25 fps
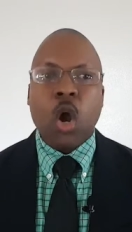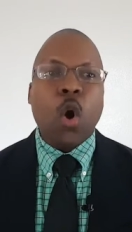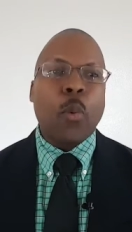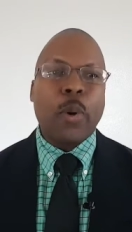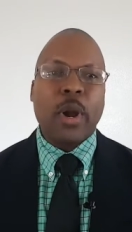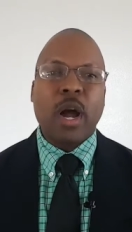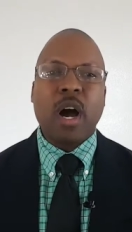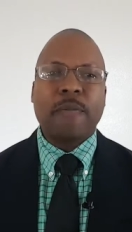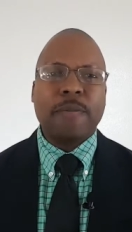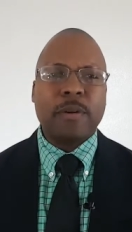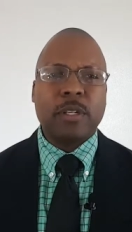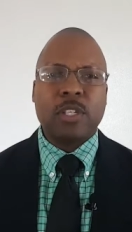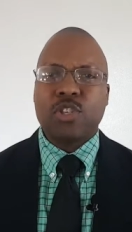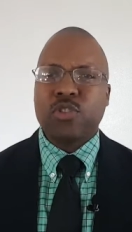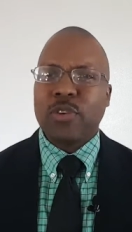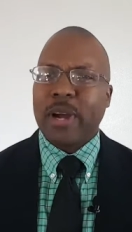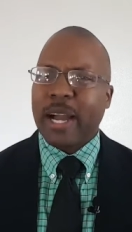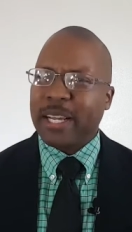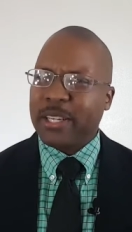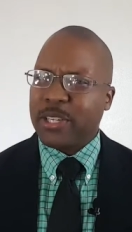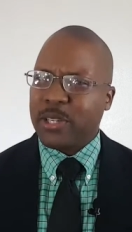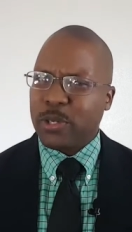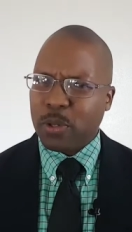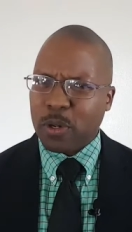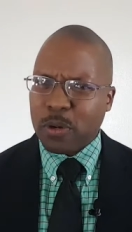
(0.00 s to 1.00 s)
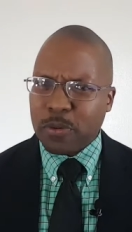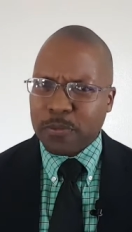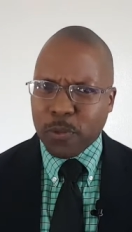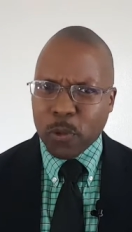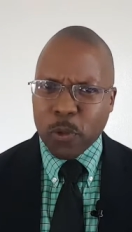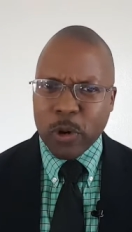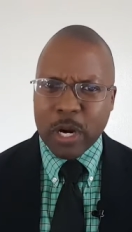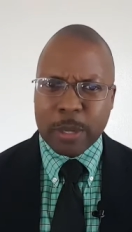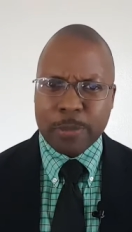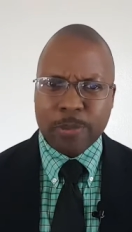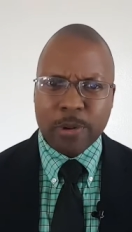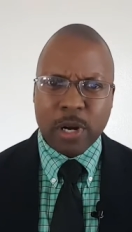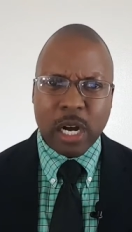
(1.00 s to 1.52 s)
We often try to
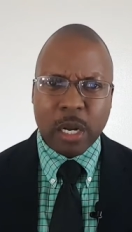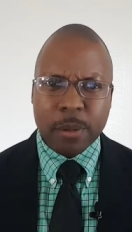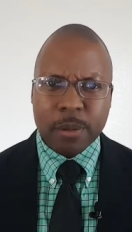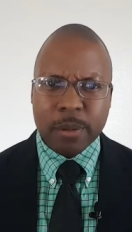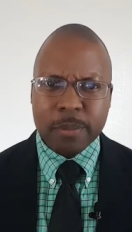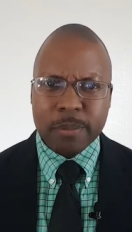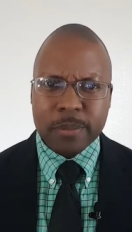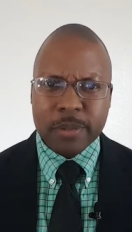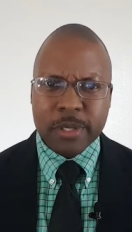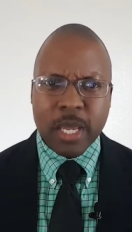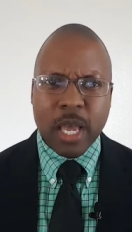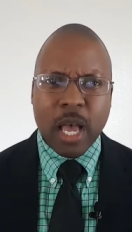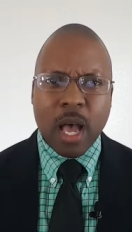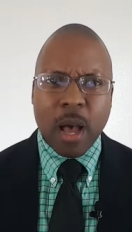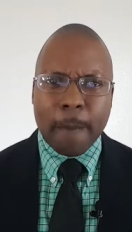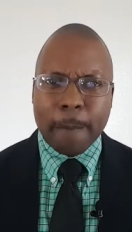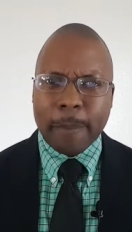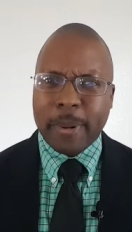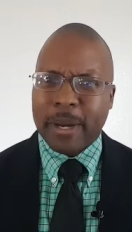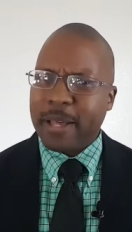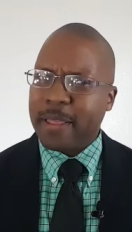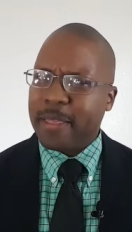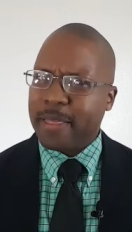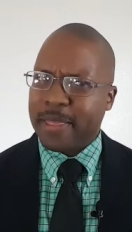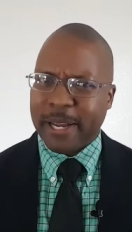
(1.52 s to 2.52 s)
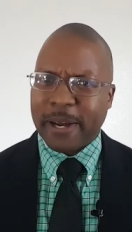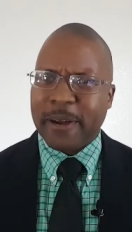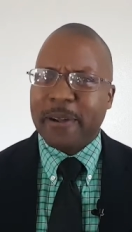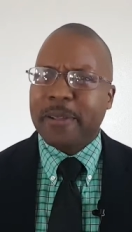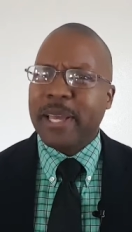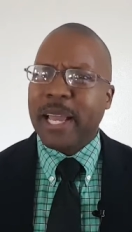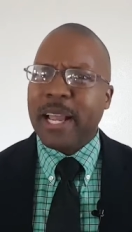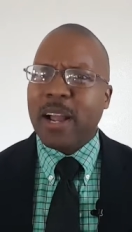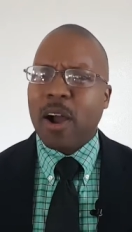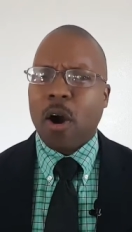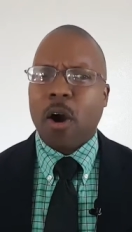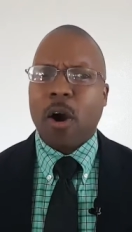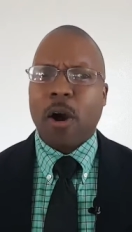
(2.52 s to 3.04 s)
avoid problems, but there
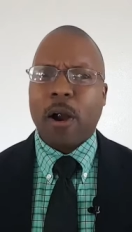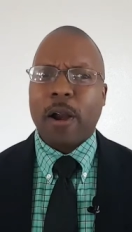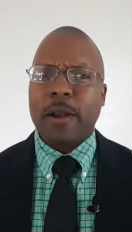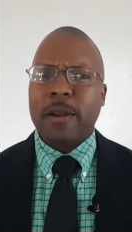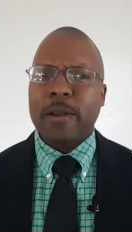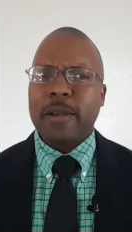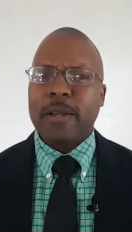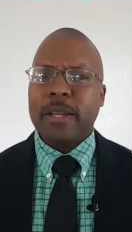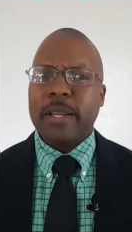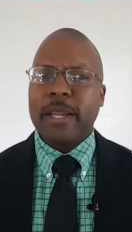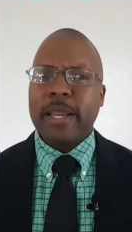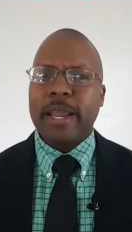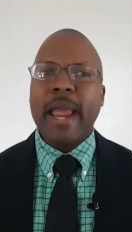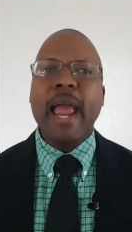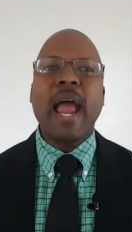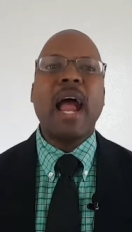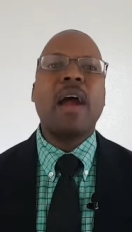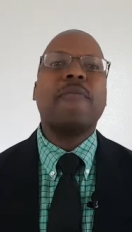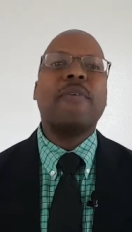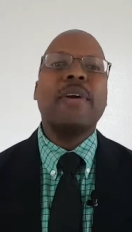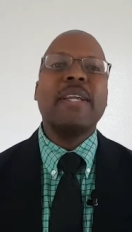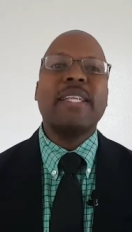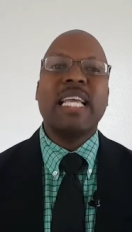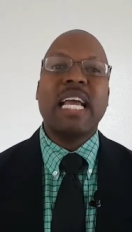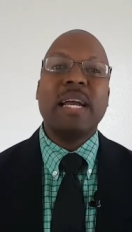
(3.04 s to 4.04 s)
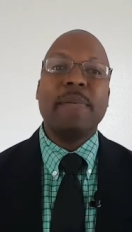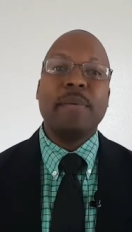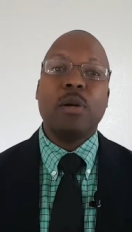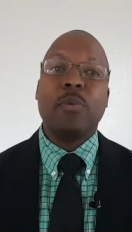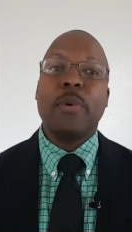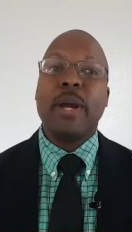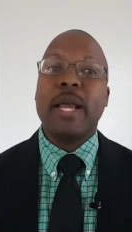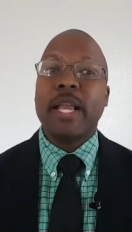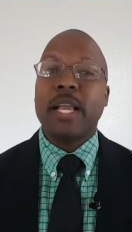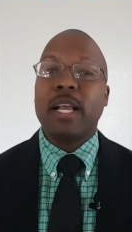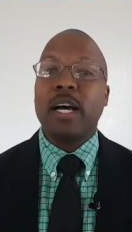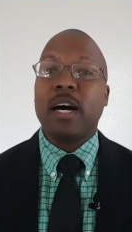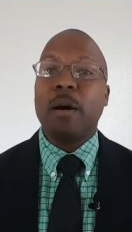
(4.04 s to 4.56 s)
they are. Every day we
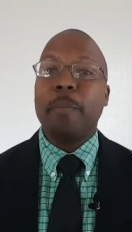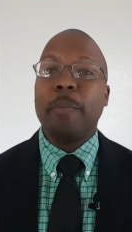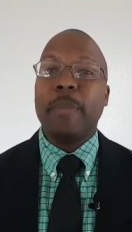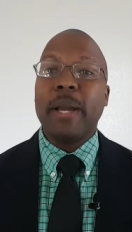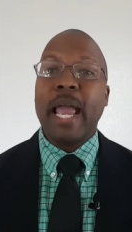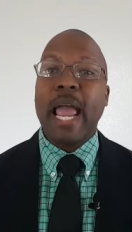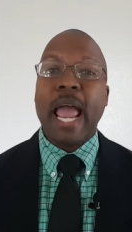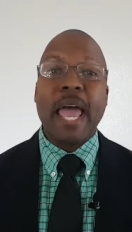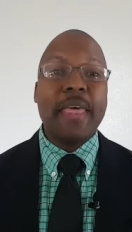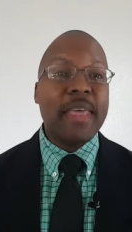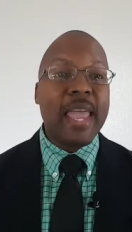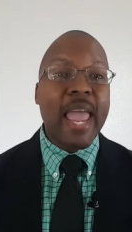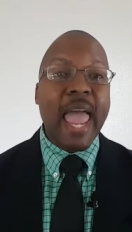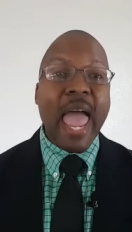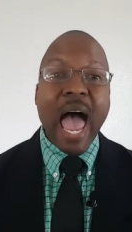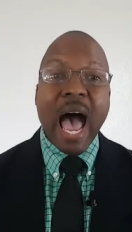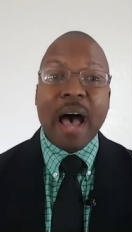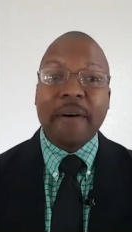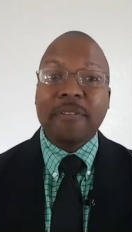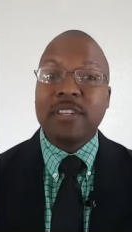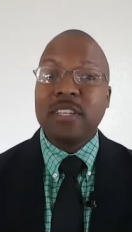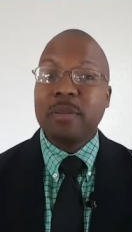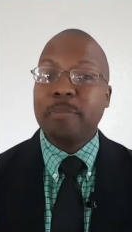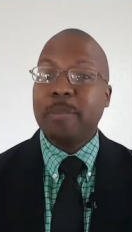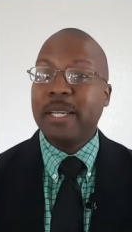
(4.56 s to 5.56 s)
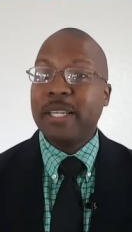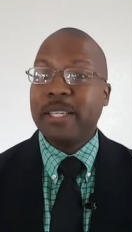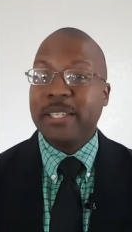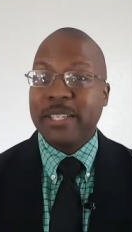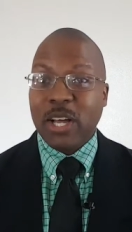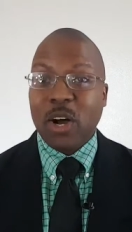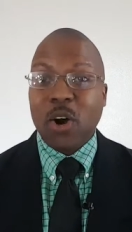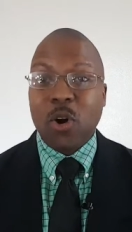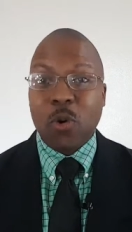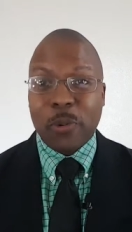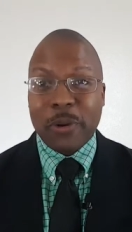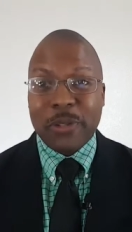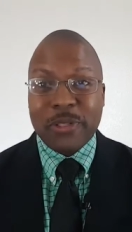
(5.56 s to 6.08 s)
wake up and they have to be
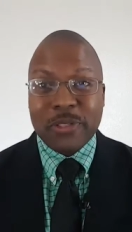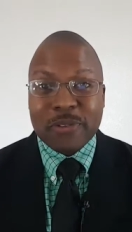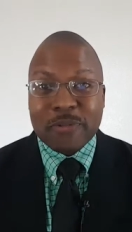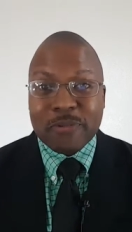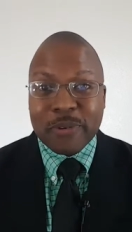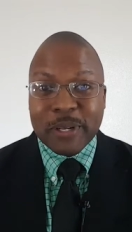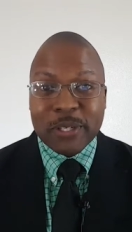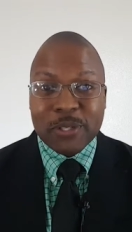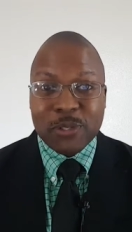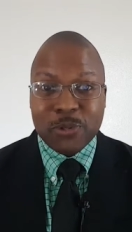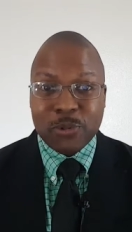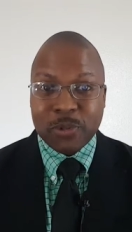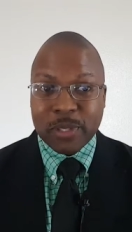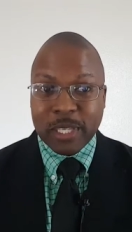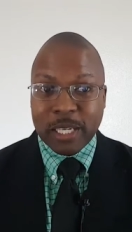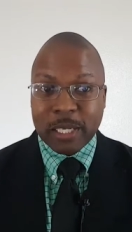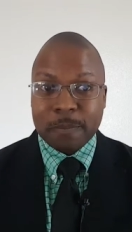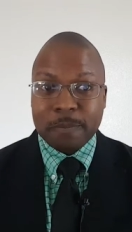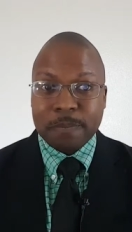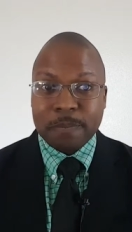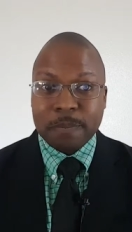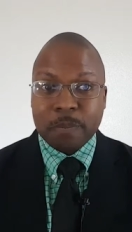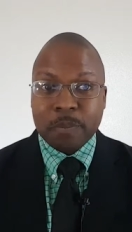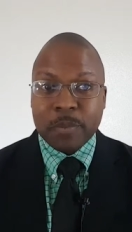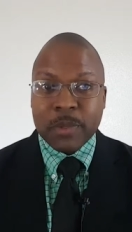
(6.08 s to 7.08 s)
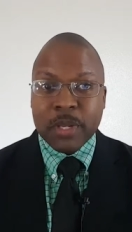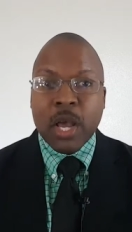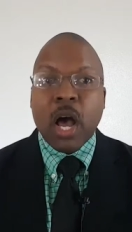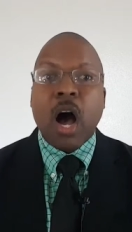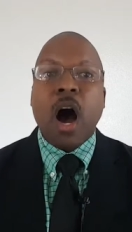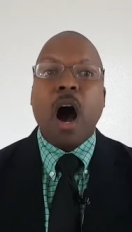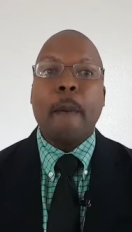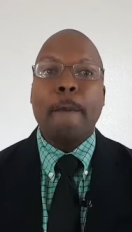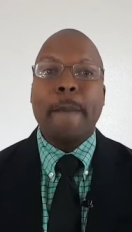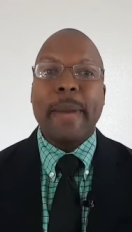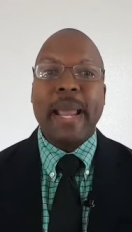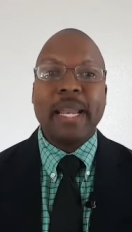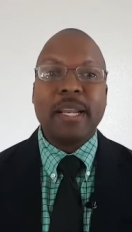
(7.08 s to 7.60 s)
dealt with eventually.
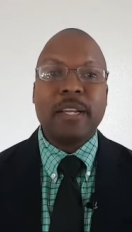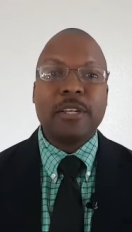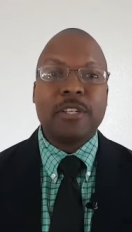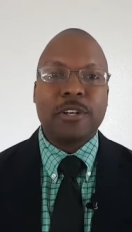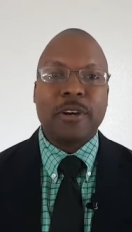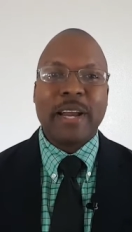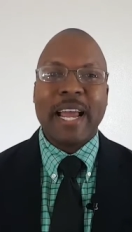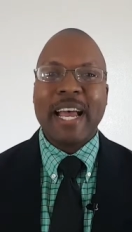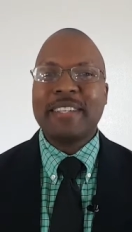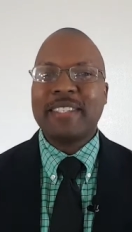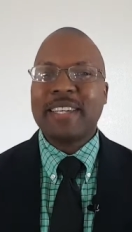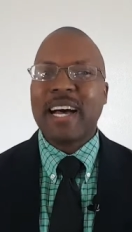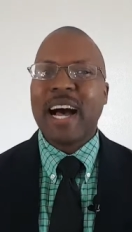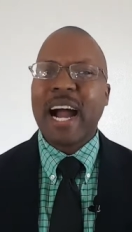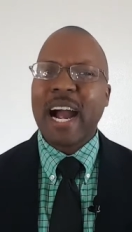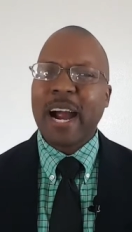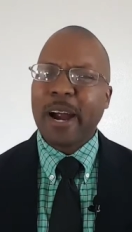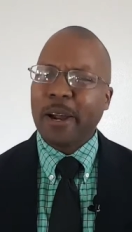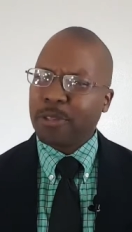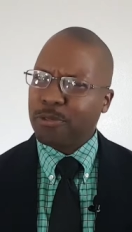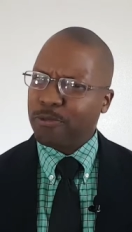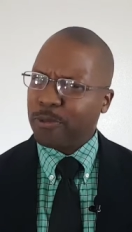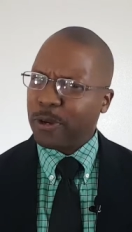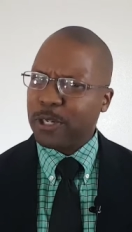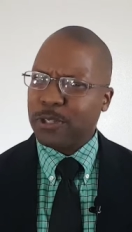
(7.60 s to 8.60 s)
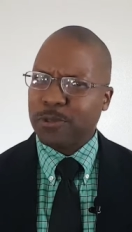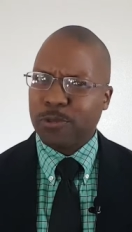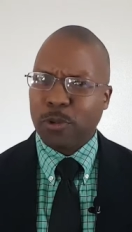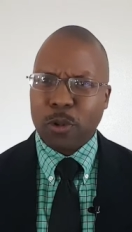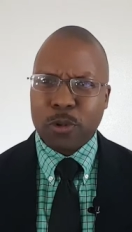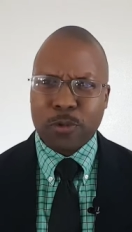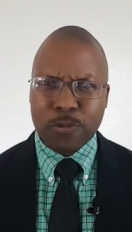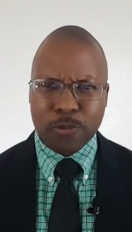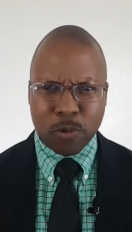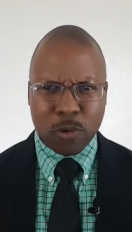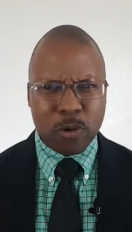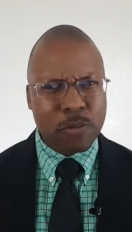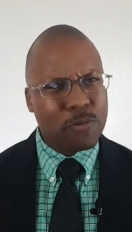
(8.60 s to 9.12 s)
A manager has a higher
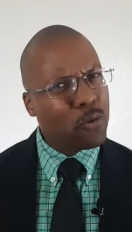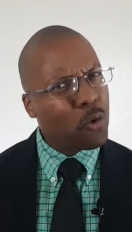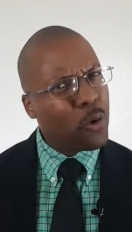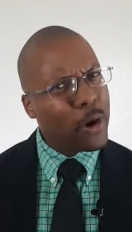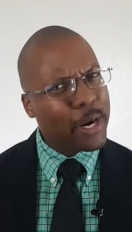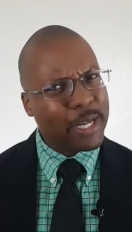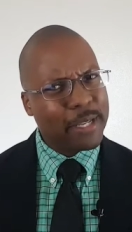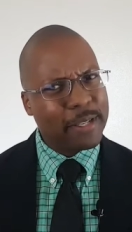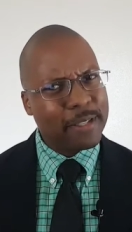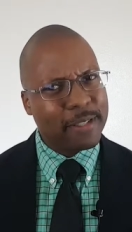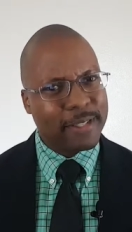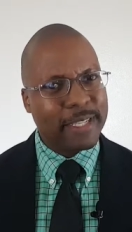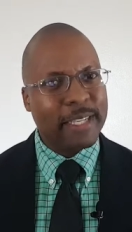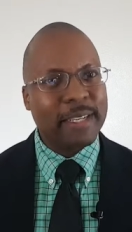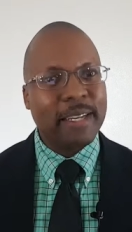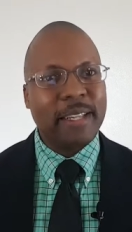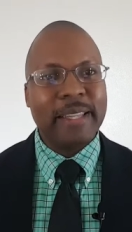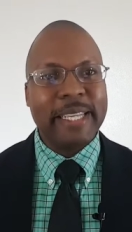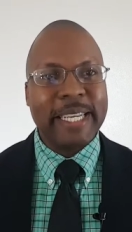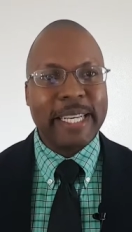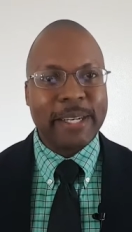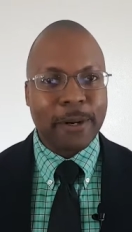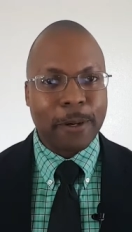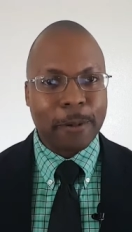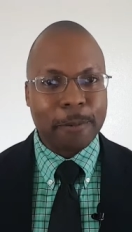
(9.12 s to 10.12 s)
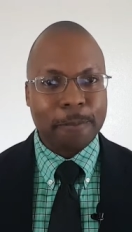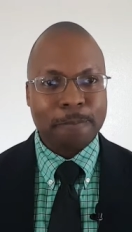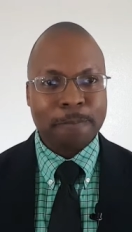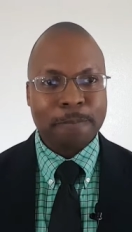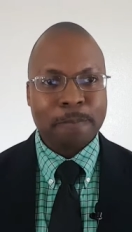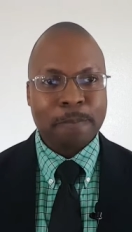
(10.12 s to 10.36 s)
threshold for avoidance than a leader.